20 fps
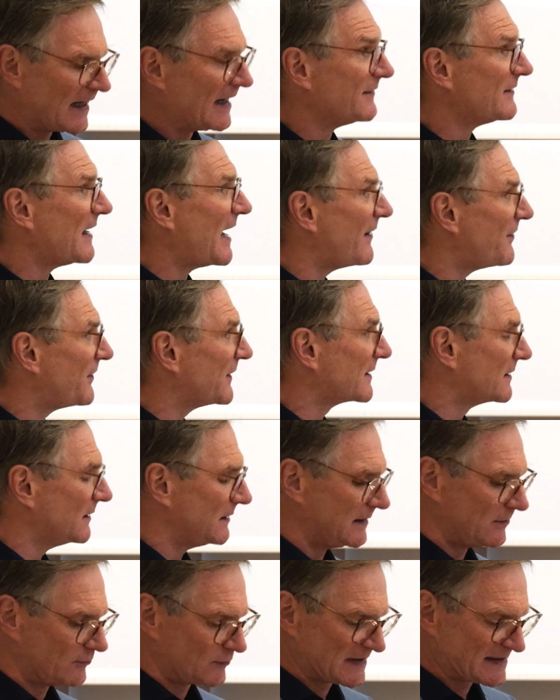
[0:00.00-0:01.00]
and
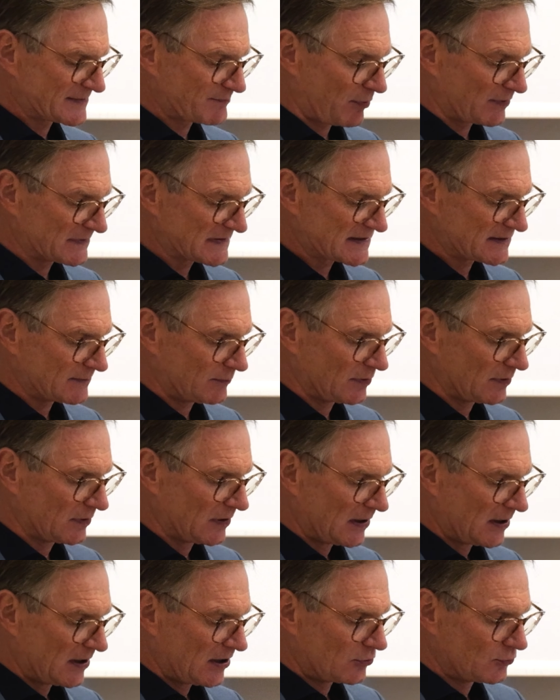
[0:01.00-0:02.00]
ethically
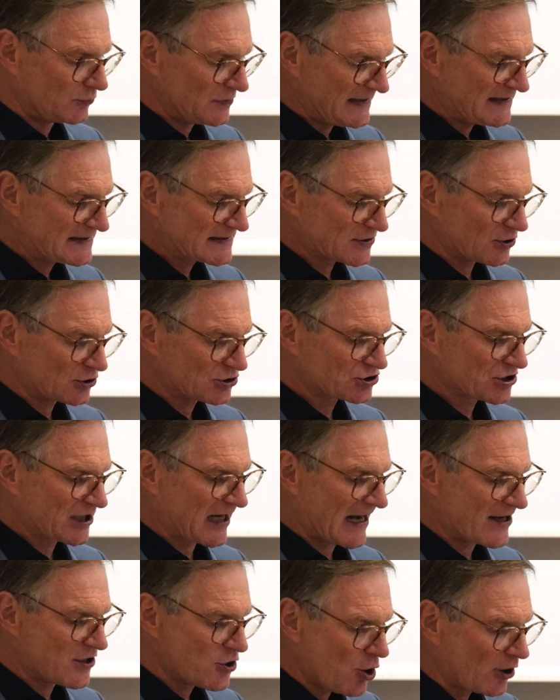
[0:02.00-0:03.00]
responsible research
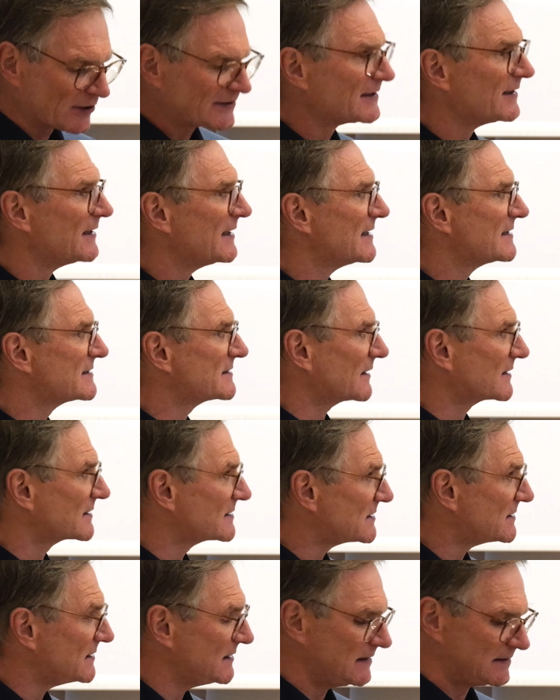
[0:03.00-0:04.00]
cannot
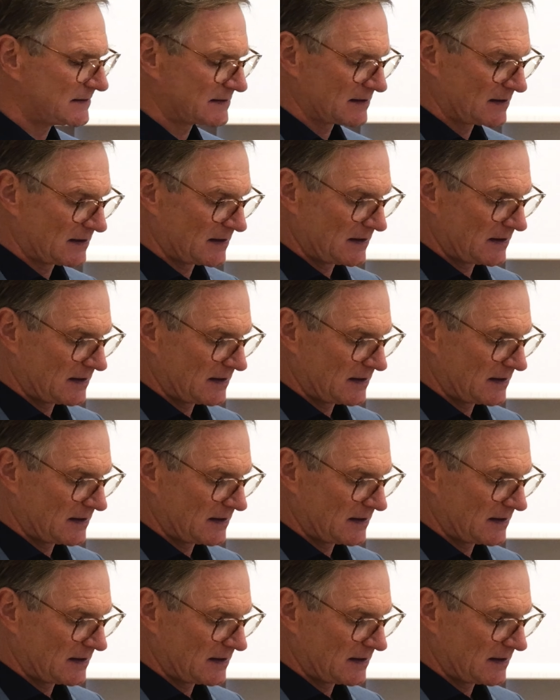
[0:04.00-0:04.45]
succeed